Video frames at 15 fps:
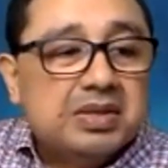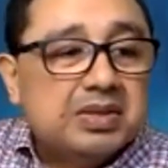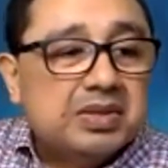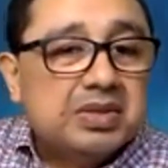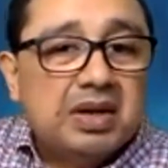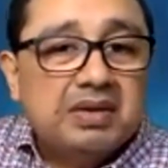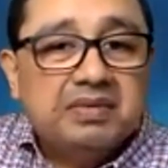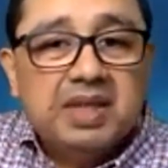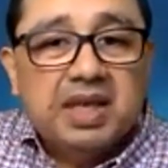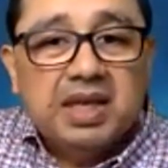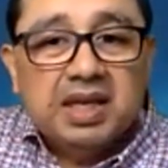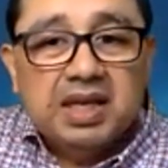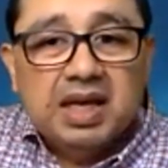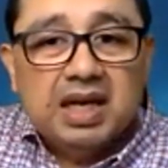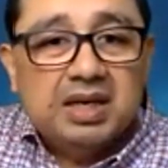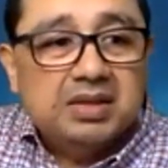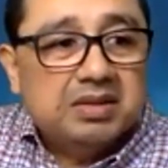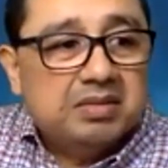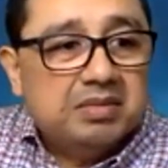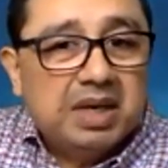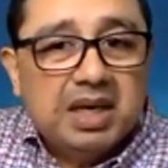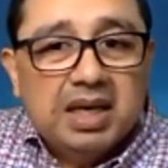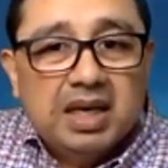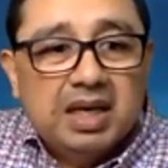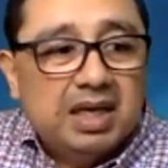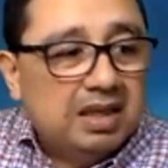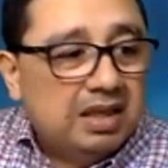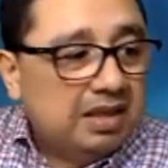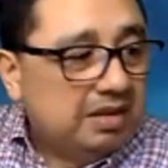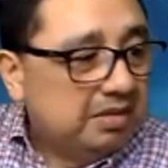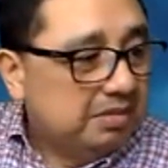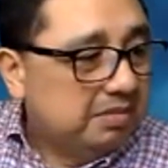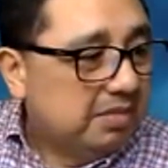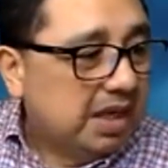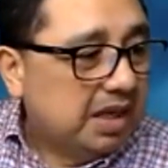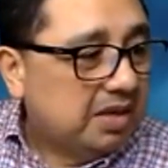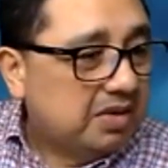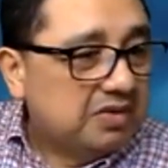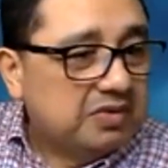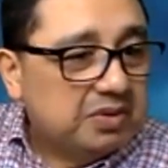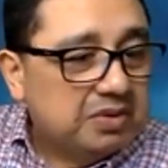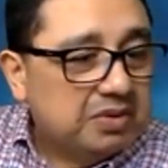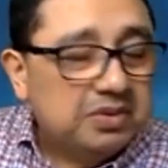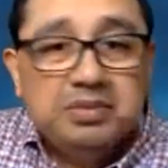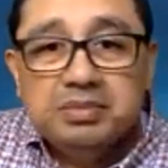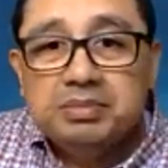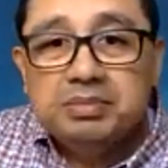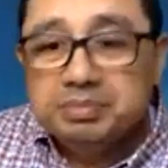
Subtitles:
So I've taken out my microphone,